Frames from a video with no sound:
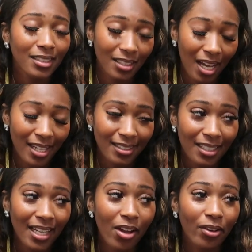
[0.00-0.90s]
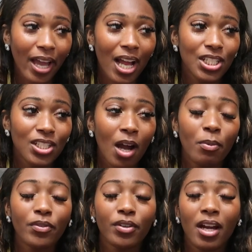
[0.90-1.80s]
good night, and I'll catch
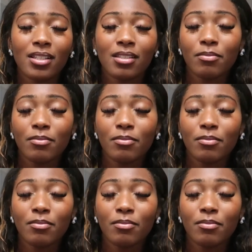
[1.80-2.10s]
up with you guys